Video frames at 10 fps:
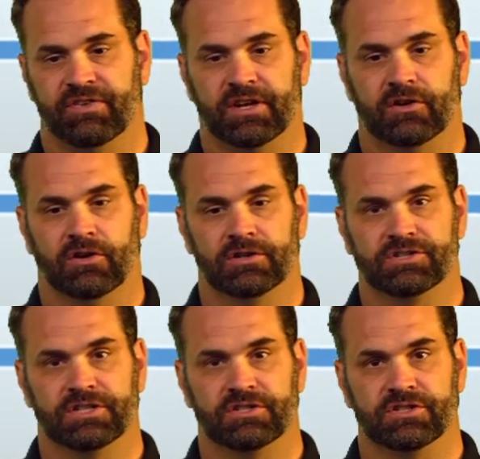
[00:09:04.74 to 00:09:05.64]
Fe College
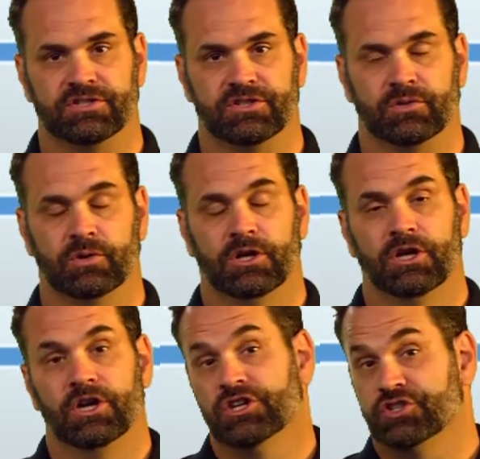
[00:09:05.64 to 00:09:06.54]
Teaching Zoo.
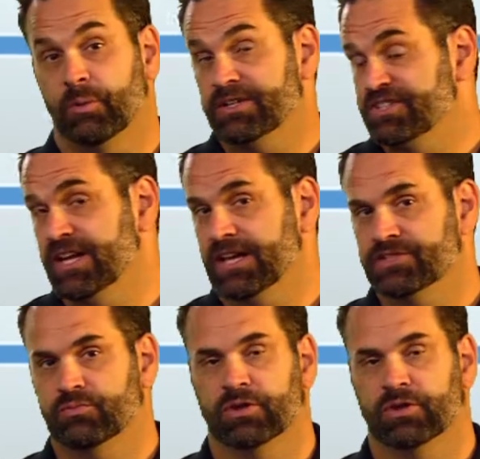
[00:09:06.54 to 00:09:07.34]
So what's next?